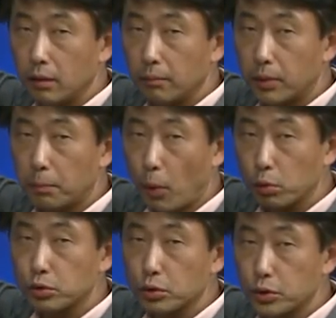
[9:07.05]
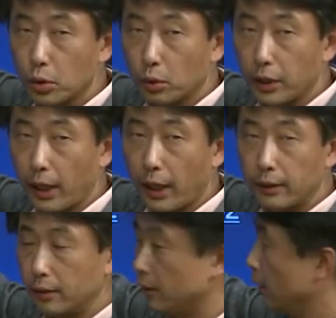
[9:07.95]
purports to show
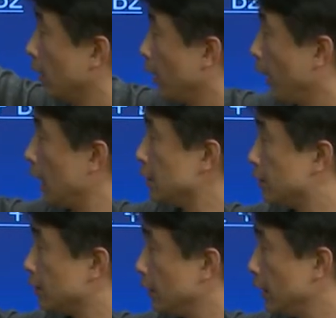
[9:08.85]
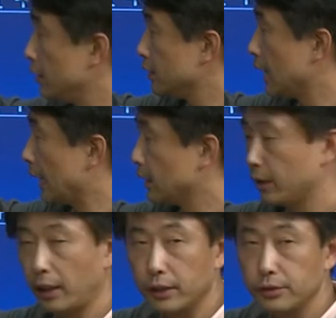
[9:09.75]
that A3 is not the
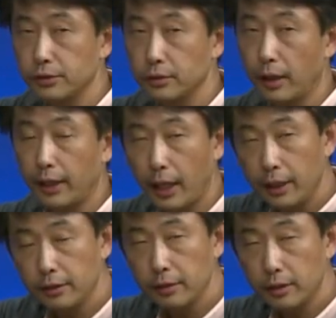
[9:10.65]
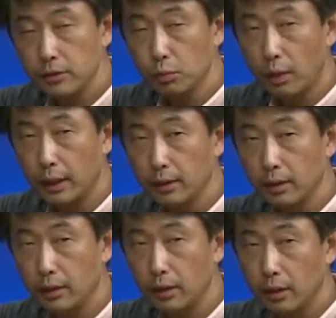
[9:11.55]
case. And A3 is what?
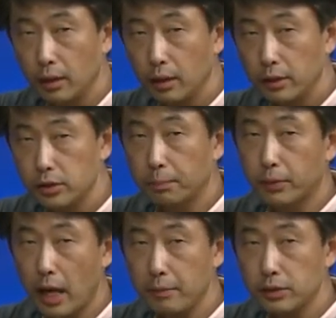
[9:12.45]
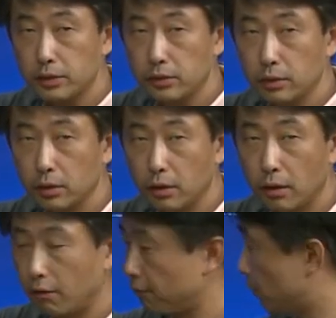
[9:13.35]
Is a premise
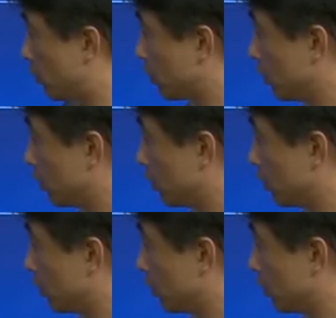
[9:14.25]
for